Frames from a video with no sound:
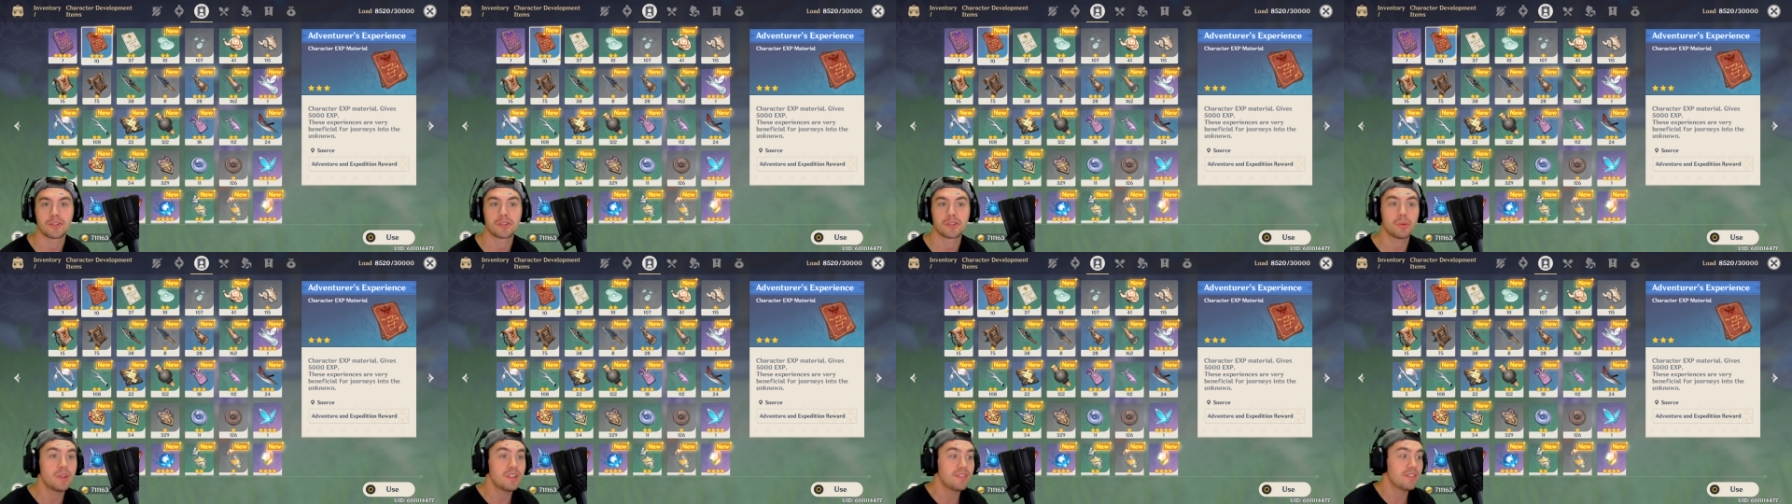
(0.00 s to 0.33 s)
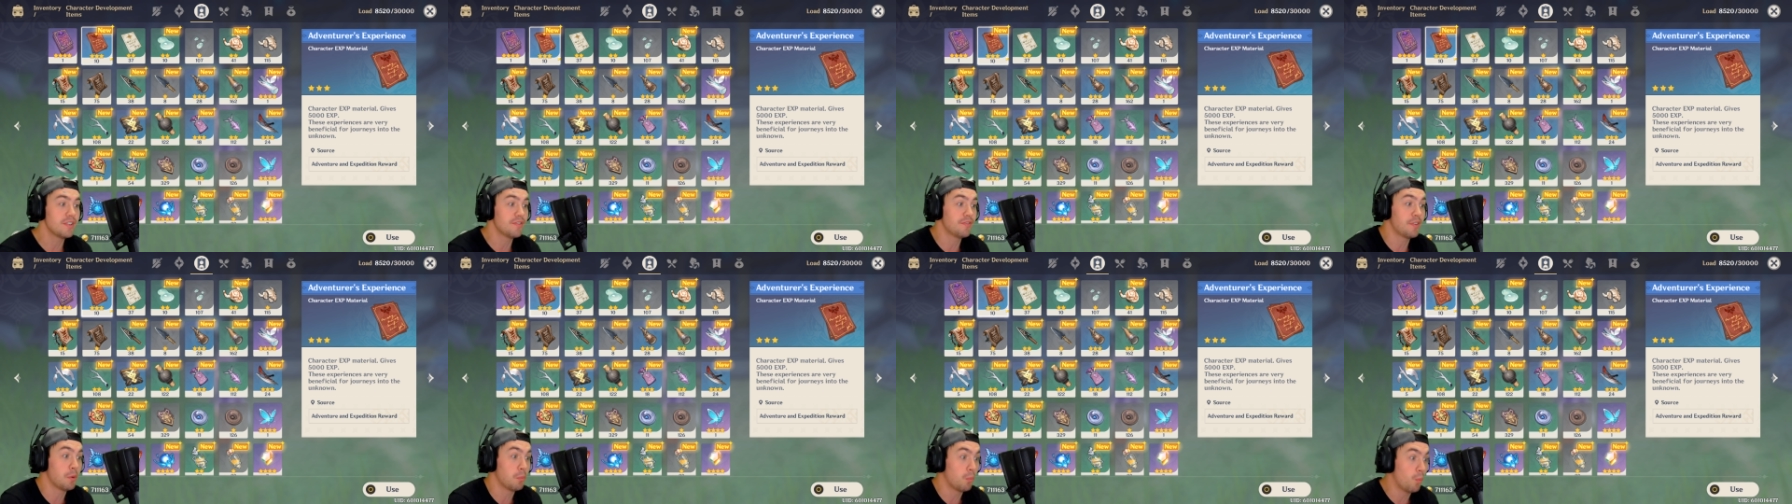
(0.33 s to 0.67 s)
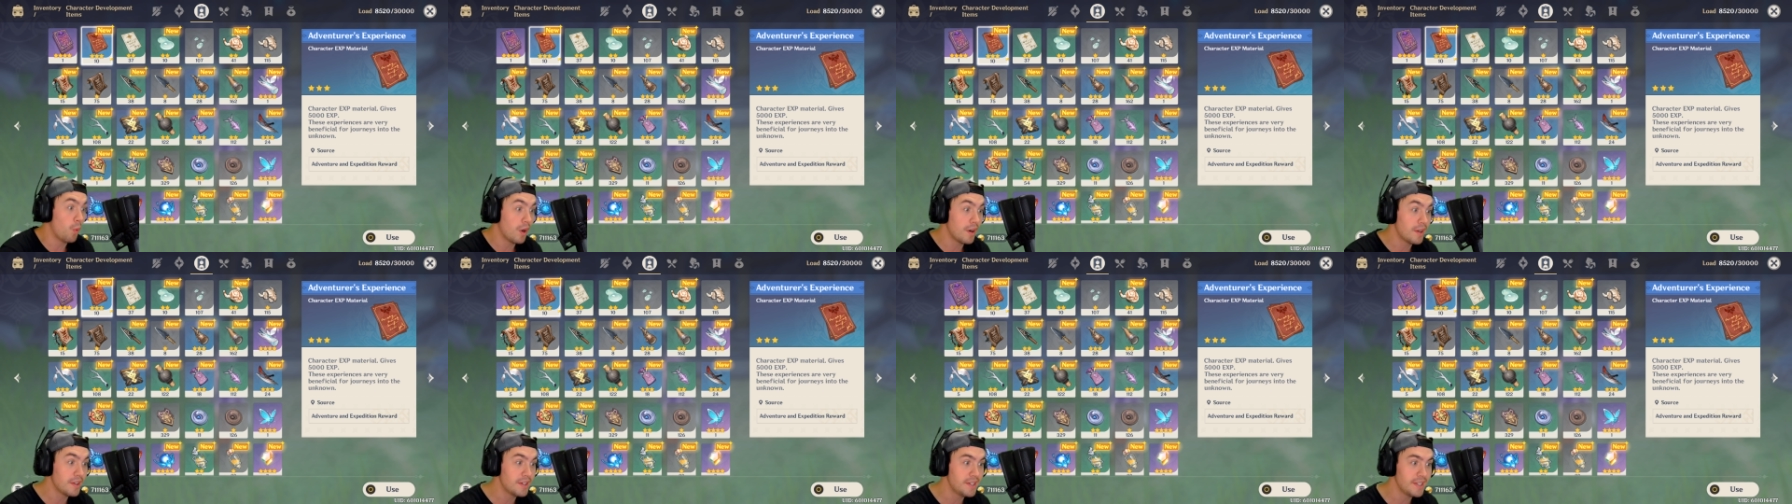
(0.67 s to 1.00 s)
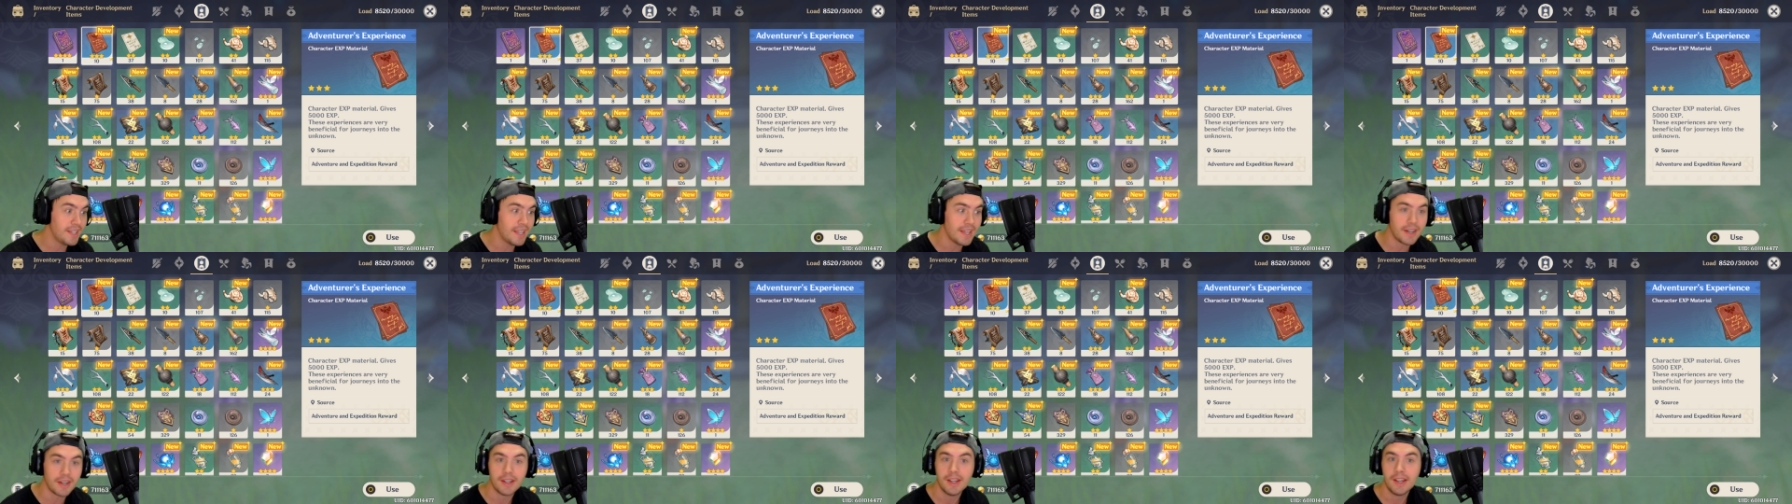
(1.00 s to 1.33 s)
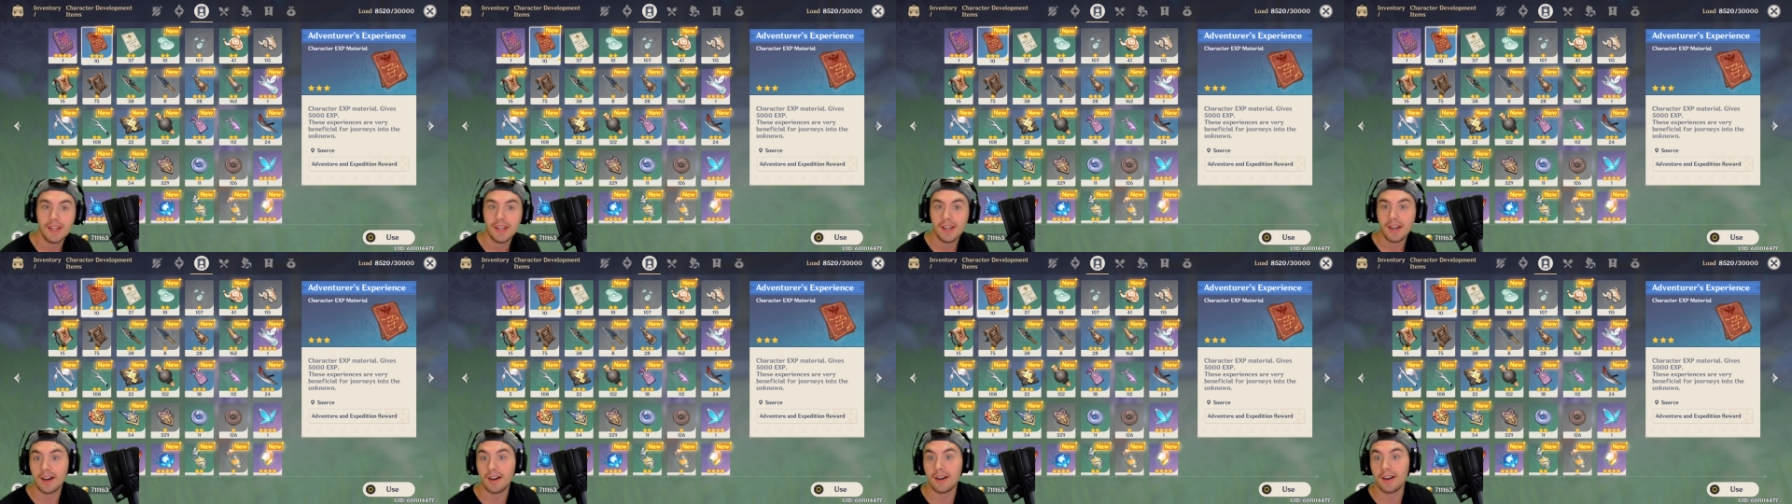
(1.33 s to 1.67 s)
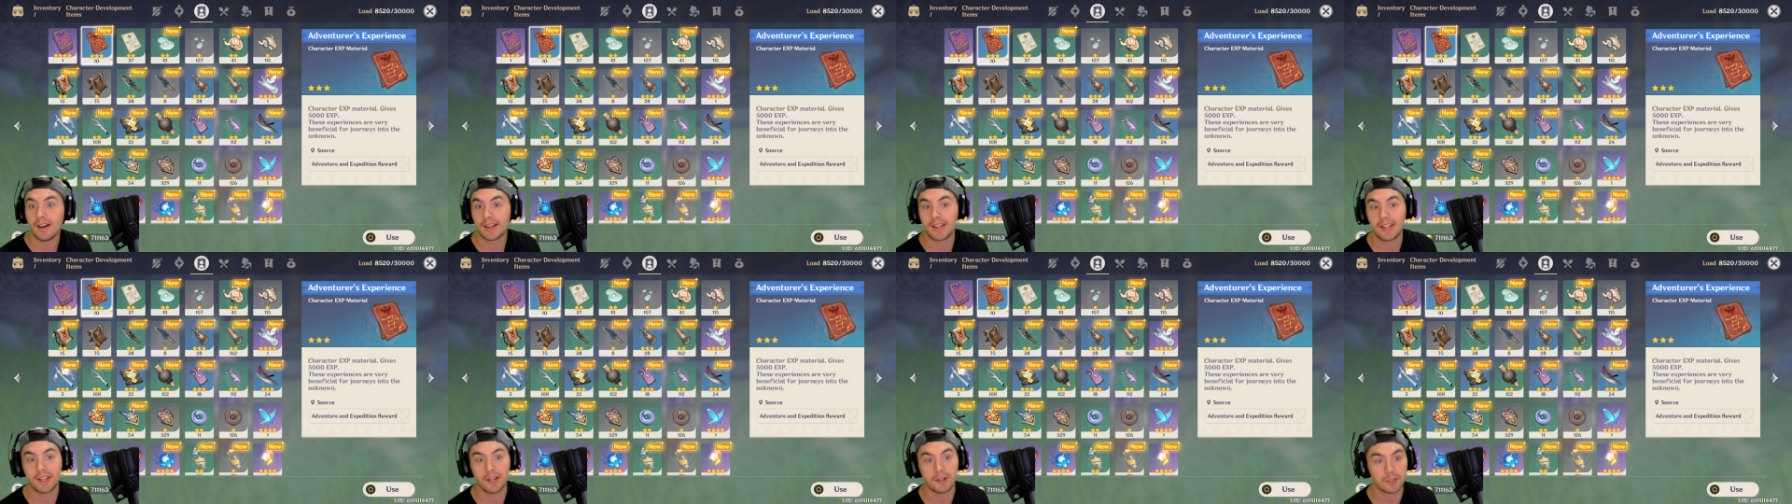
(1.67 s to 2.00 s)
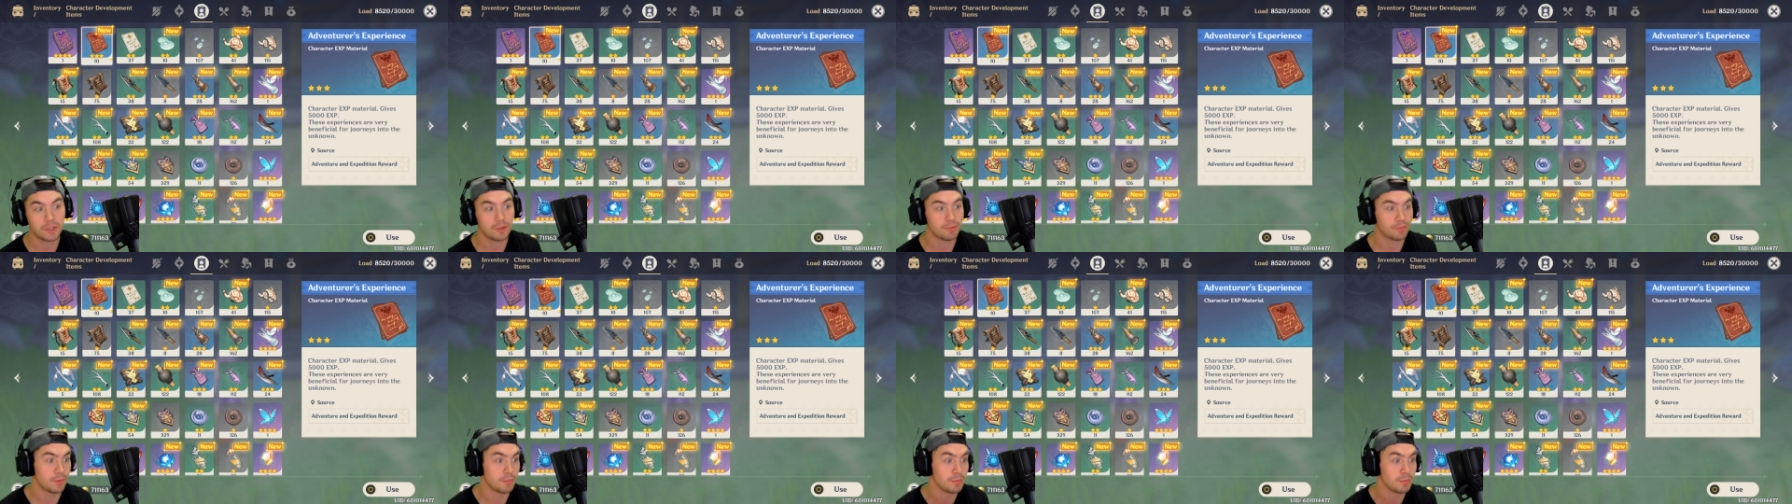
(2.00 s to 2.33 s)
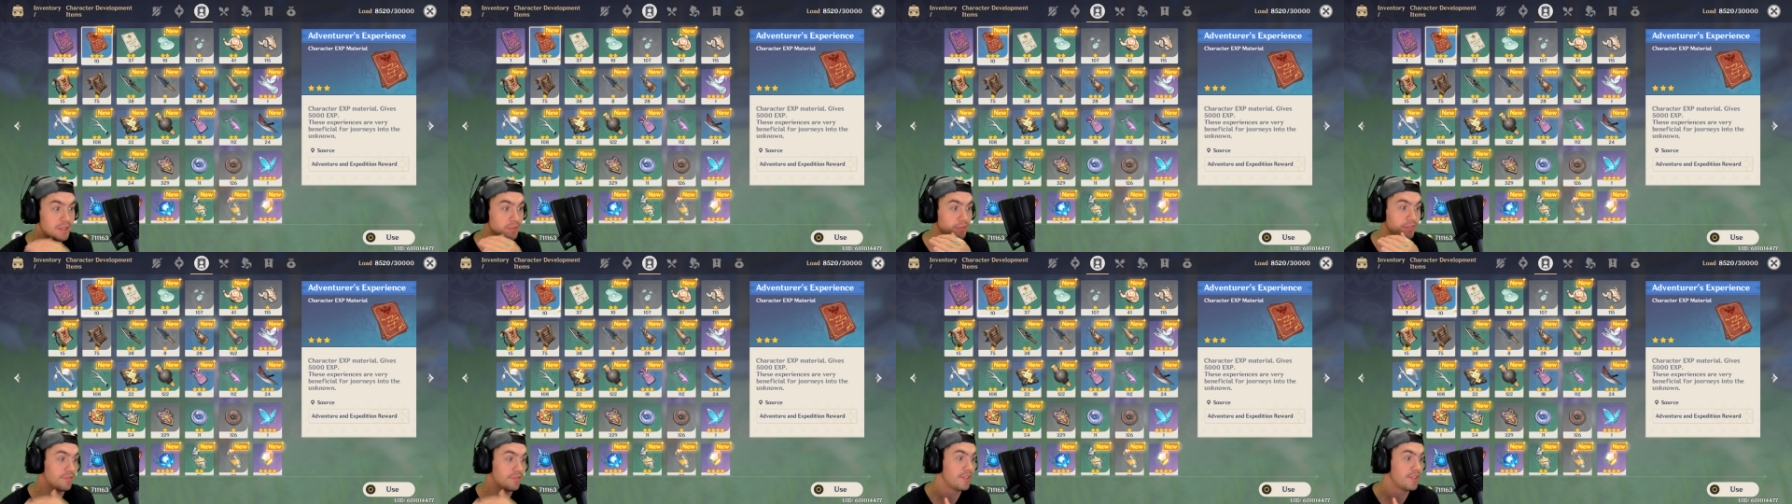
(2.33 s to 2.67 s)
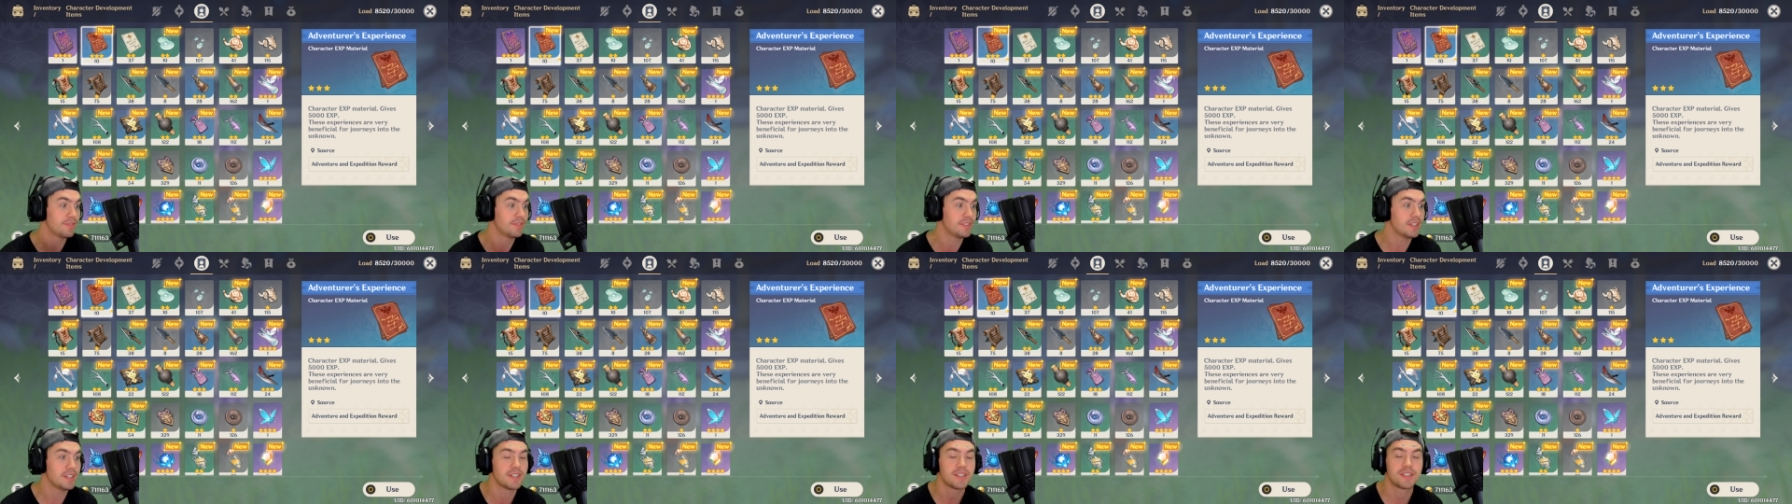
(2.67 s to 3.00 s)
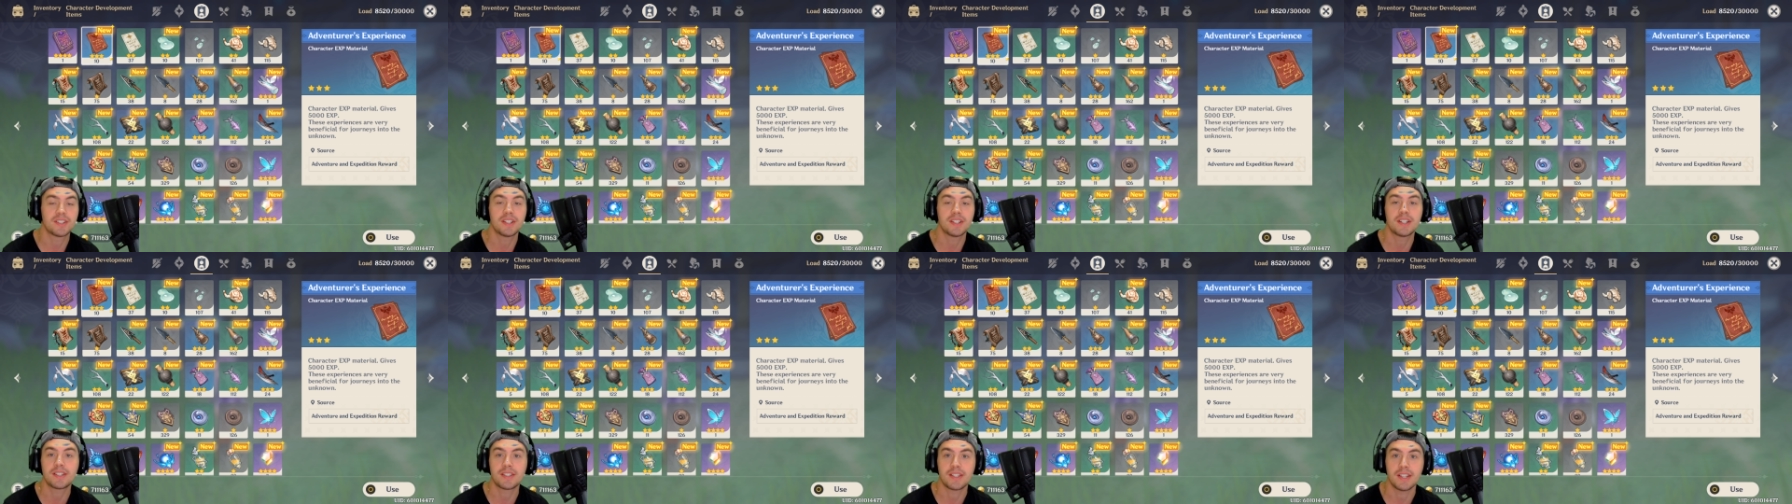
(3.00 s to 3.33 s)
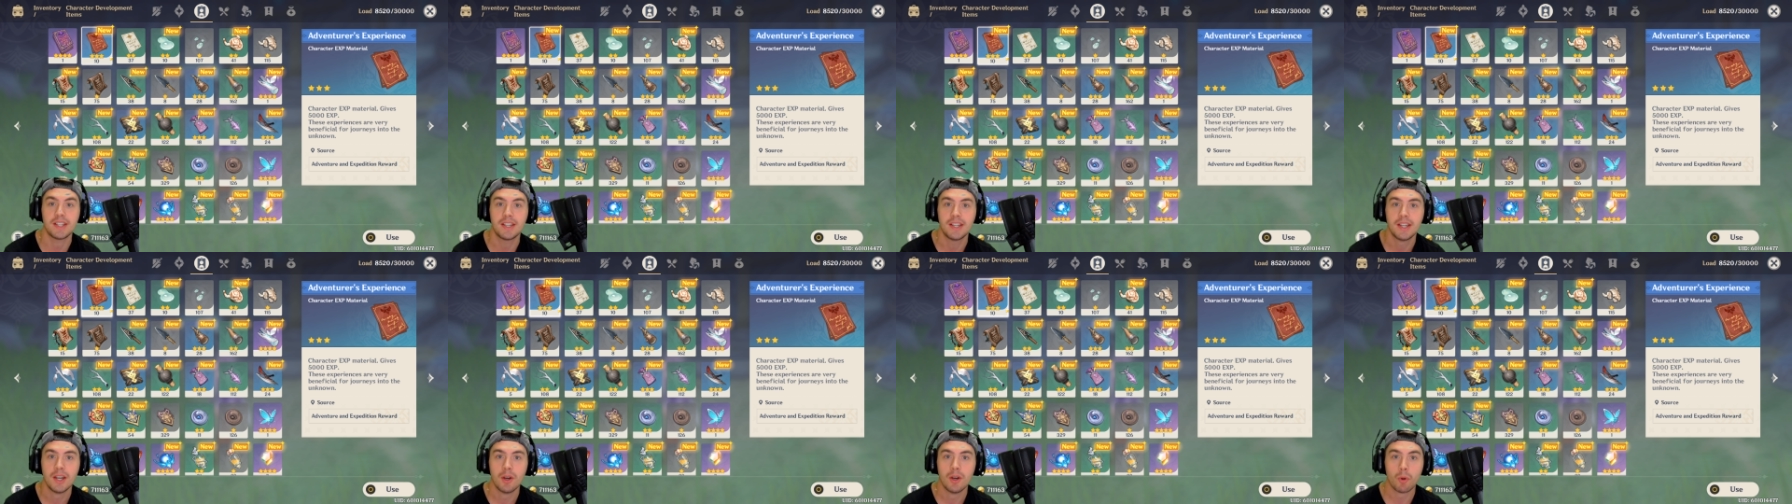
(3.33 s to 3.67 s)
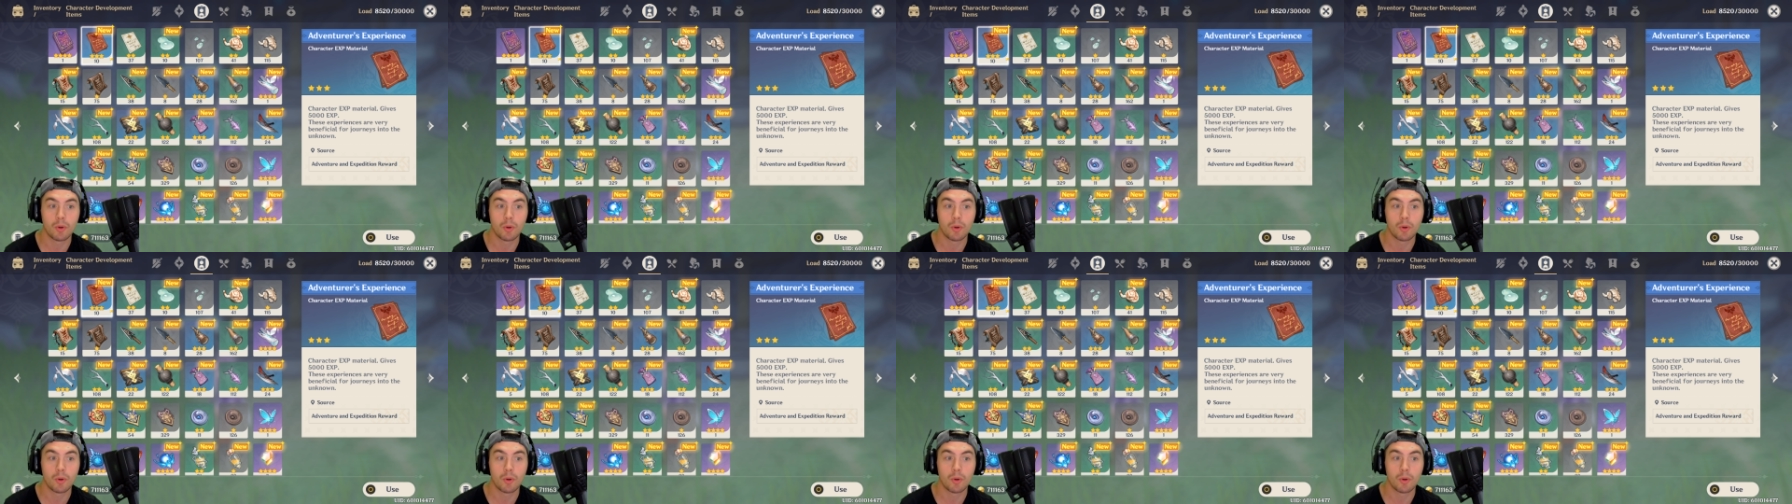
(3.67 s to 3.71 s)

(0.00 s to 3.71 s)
So even if I wanted to get a, uh, a character from level fifty to sixty,